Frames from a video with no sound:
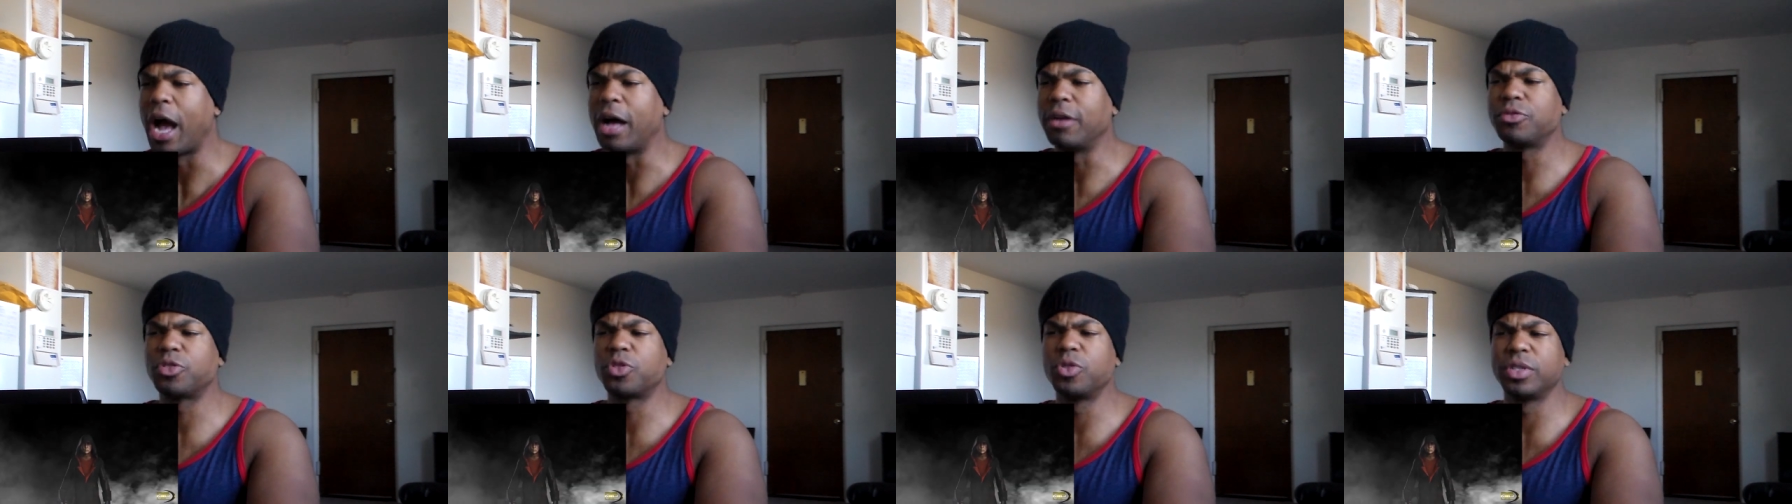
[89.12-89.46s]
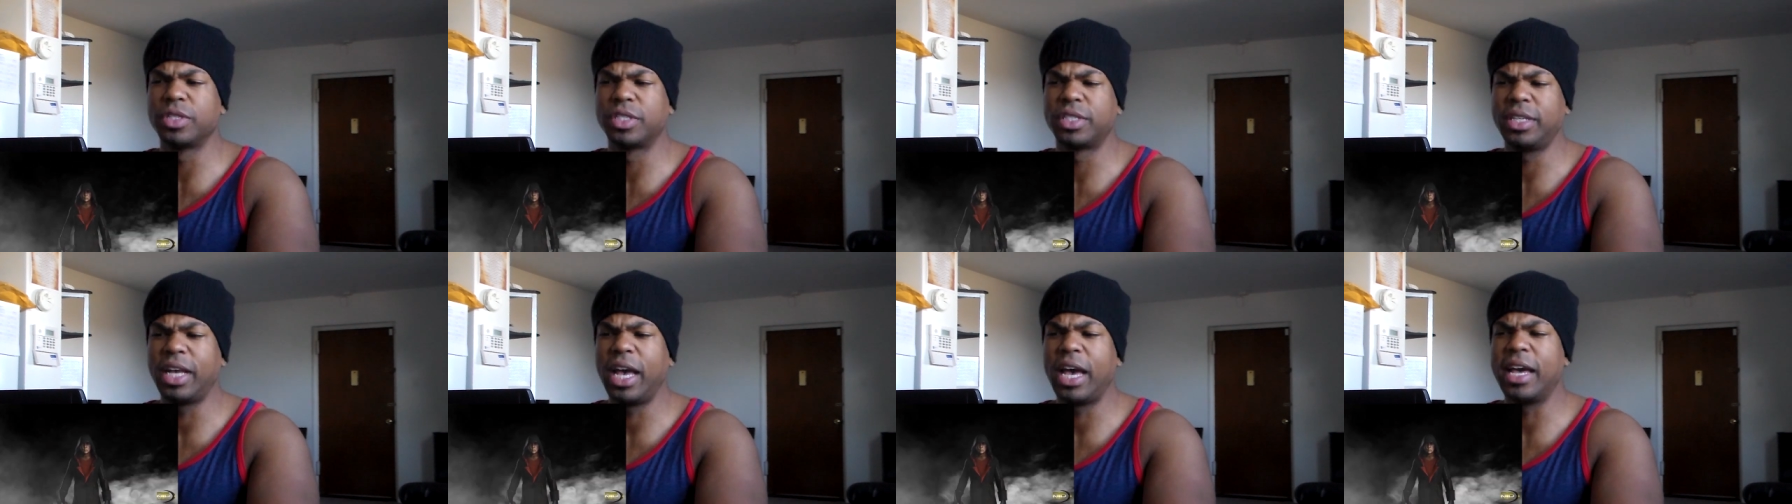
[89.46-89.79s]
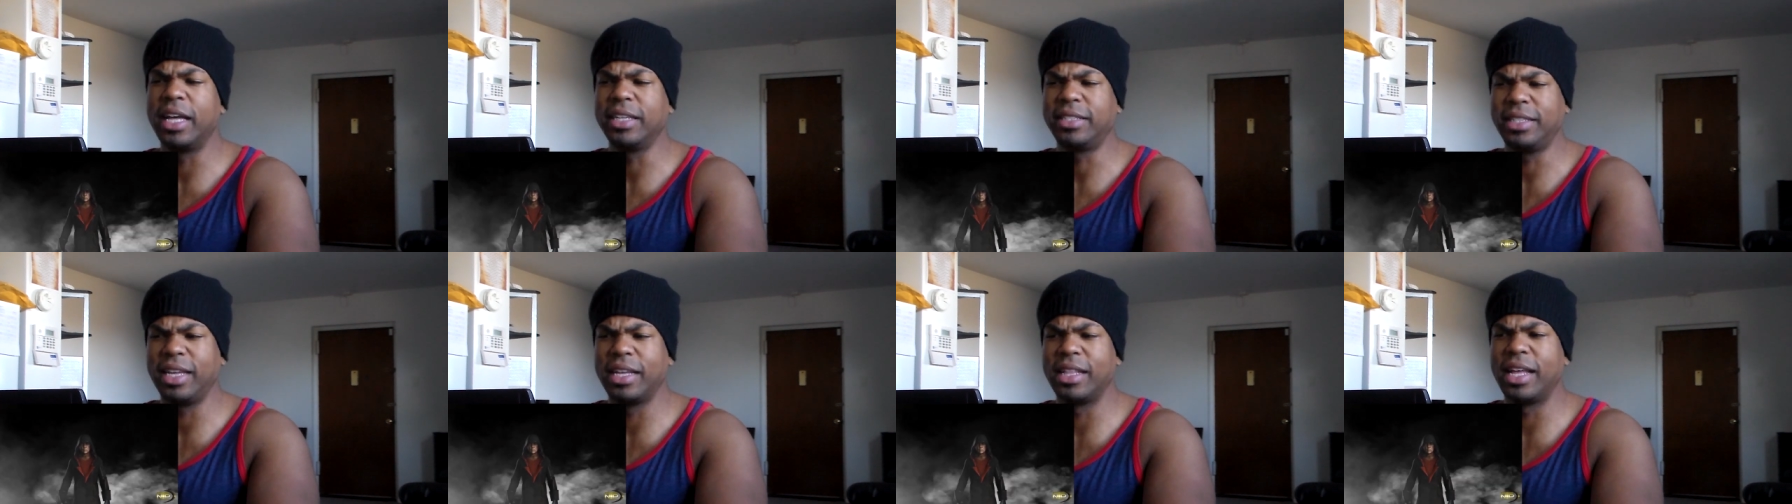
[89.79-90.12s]
I was gonna say,
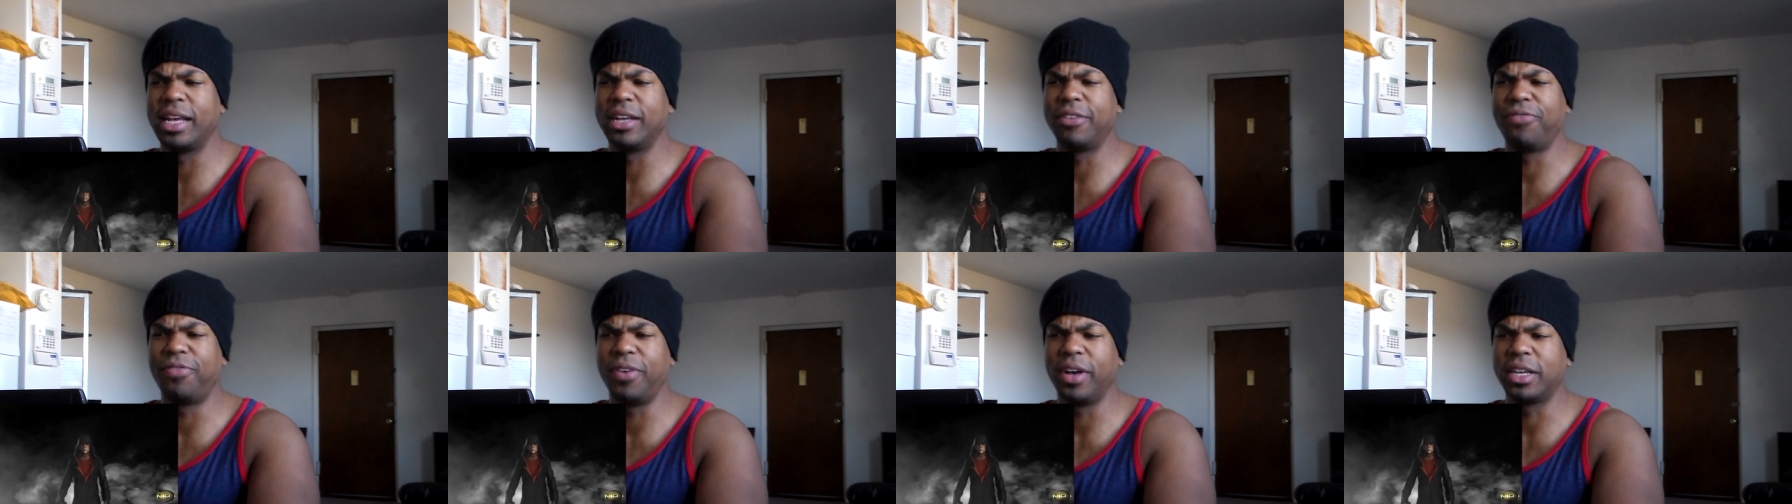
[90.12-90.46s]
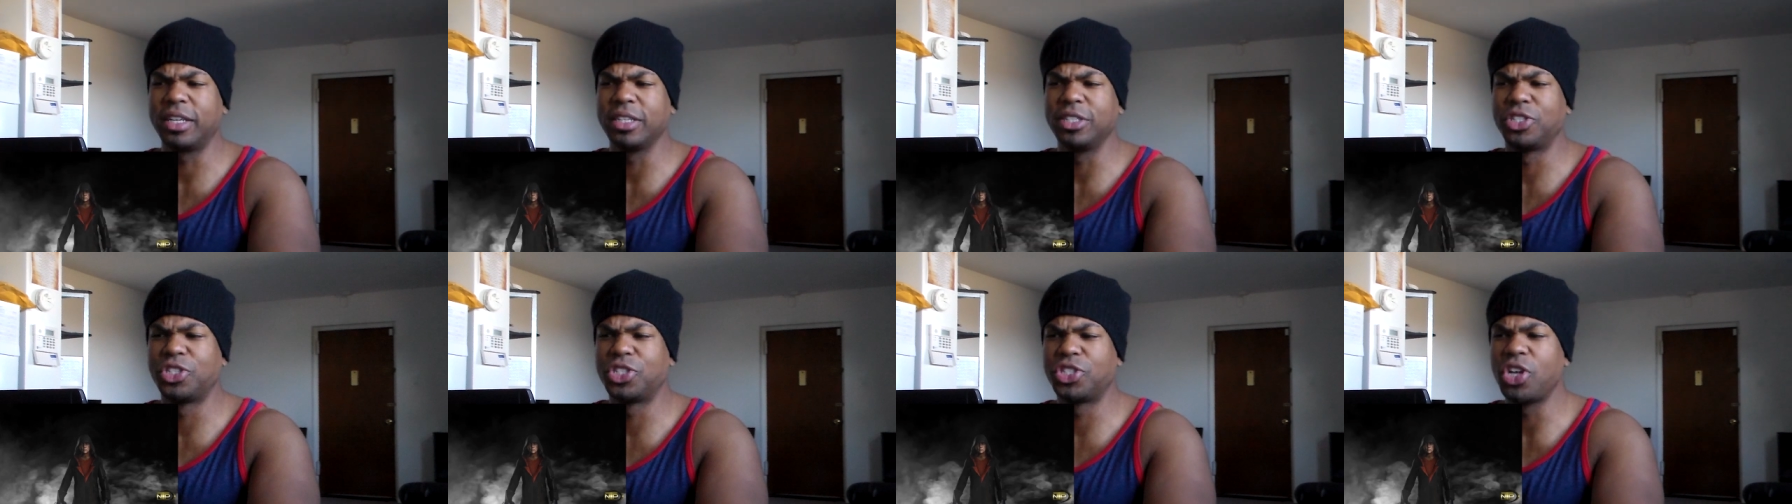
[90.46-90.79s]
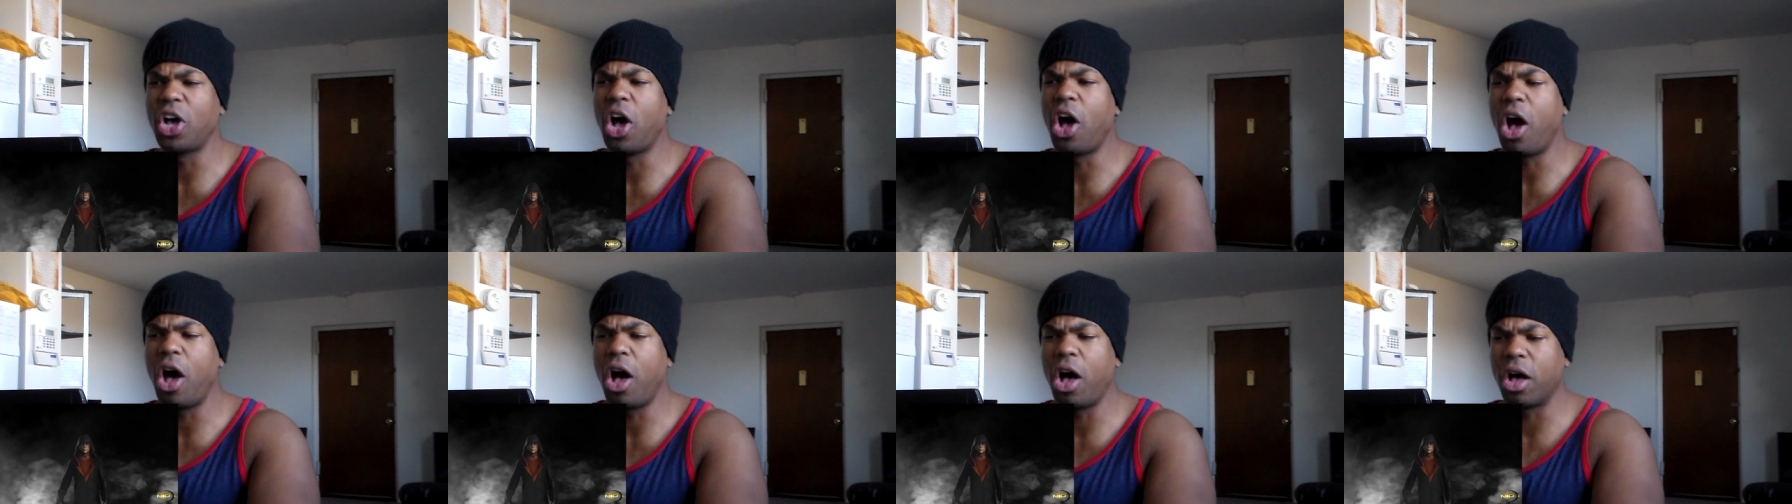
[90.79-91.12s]
it sounds like fucking
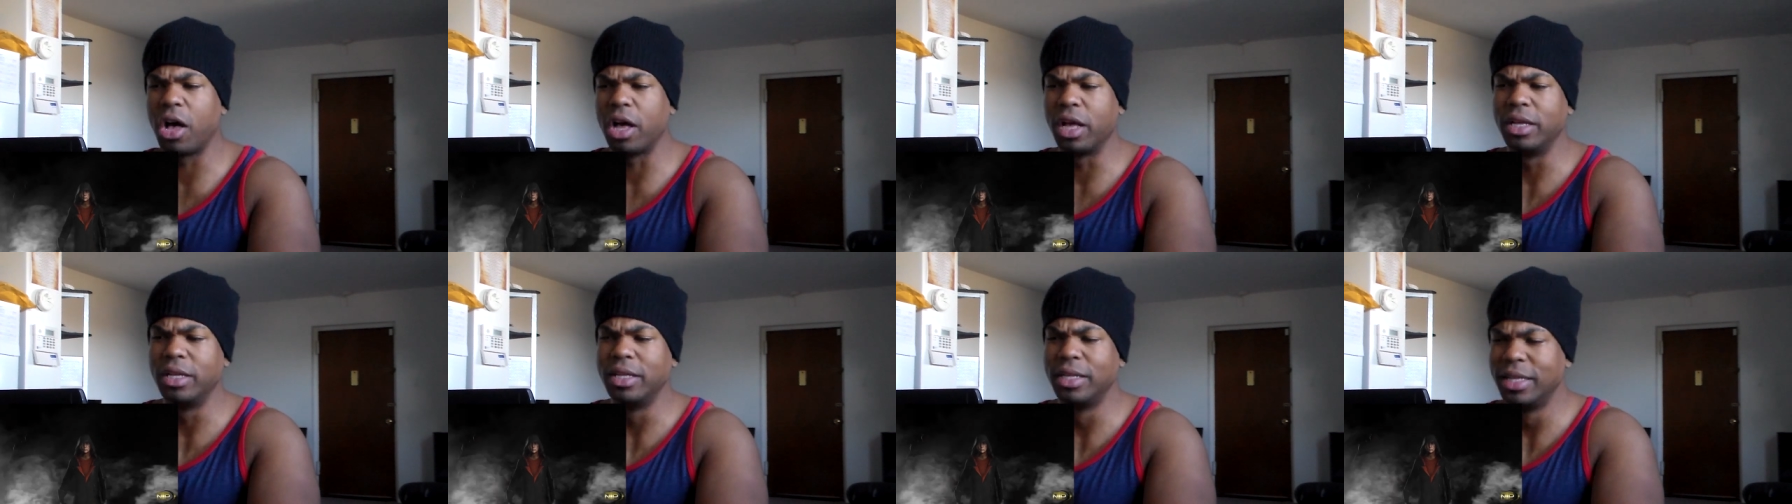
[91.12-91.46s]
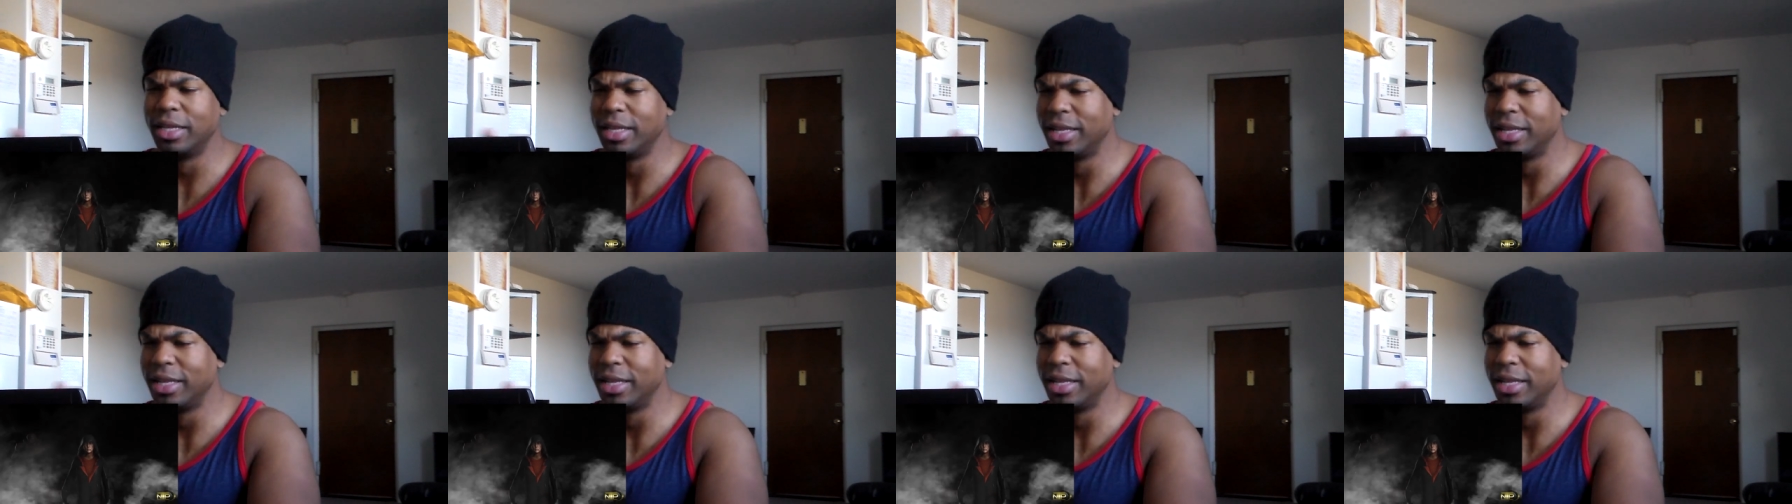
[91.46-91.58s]
Saw.